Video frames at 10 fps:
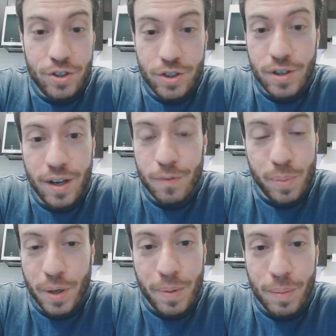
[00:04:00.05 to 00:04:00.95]
should not have
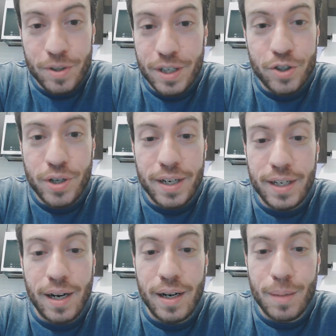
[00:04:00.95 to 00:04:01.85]
put up MJ and tried to
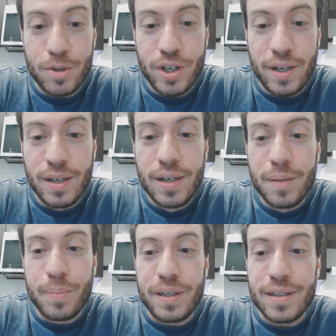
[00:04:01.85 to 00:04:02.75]
get out MJ
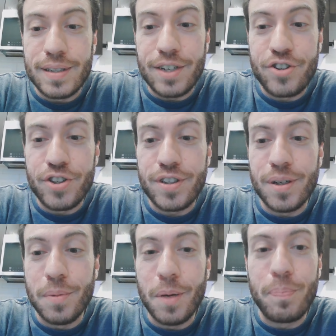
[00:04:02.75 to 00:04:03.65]
because that's just a,
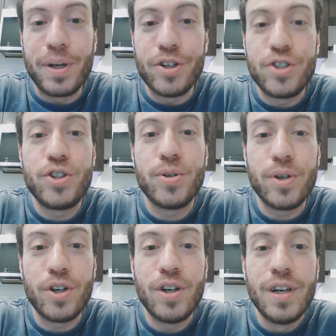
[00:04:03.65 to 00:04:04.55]
a bitter
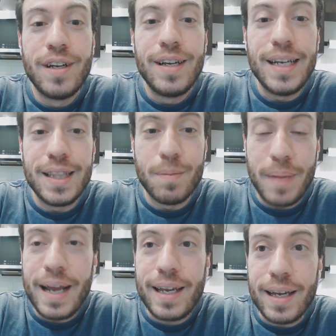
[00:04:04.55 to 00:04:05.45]
juror in the
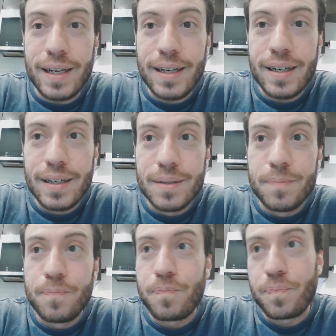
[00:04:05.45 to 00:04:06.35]
making.
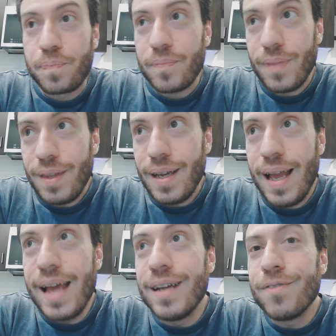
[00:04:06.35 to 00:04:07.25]

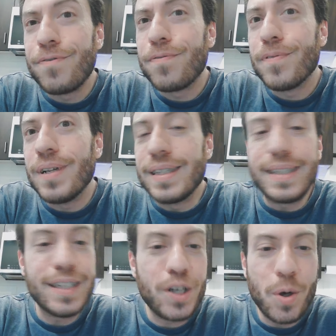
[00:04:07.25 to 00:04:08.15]
And if
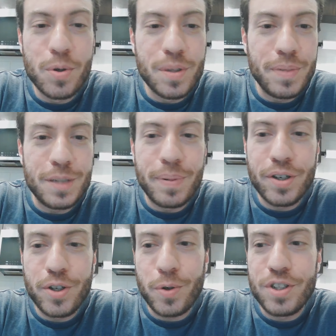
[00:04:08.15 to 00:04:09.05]
Leah goes and be
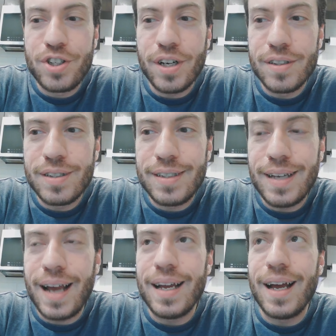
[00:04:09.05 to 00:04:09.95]
bitter towards Chelsie,
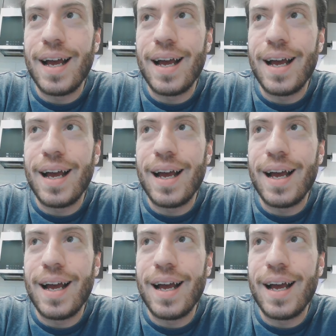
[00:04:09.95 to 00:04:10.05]
I